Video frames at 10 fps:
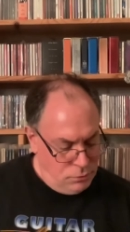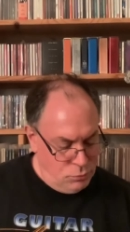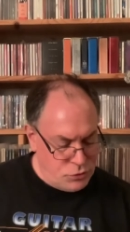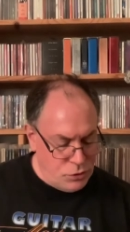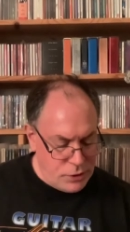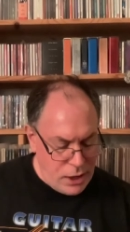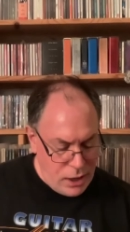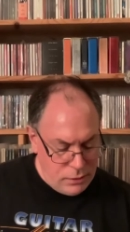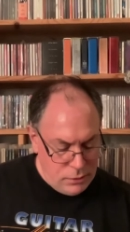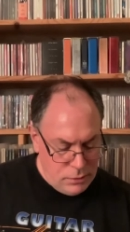
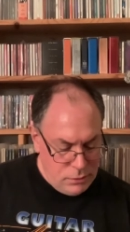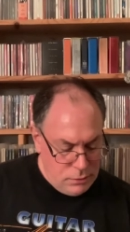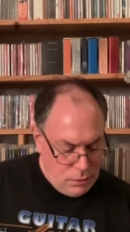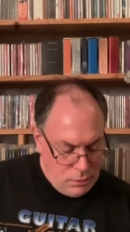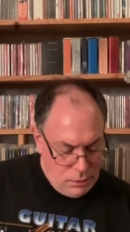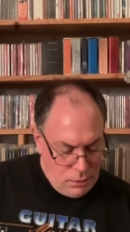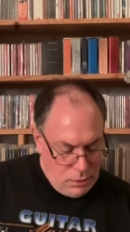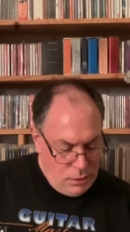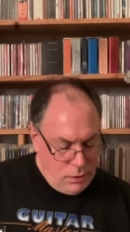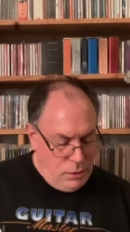okay.
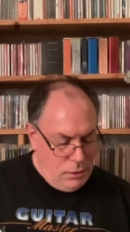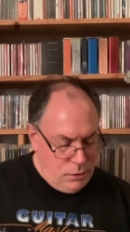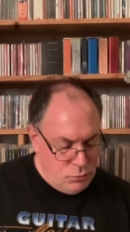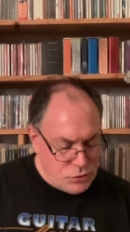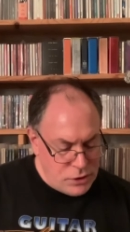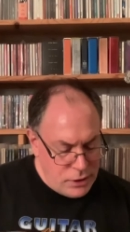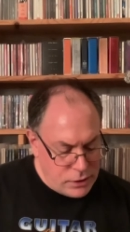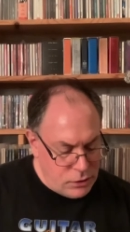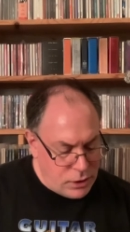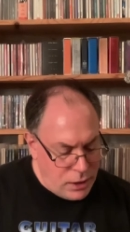It was like
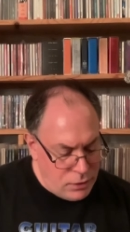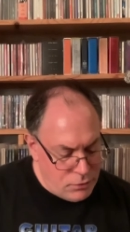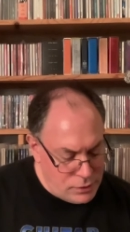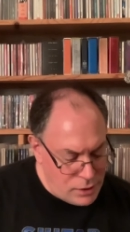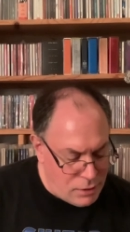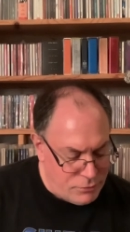You Can't Hurry Love.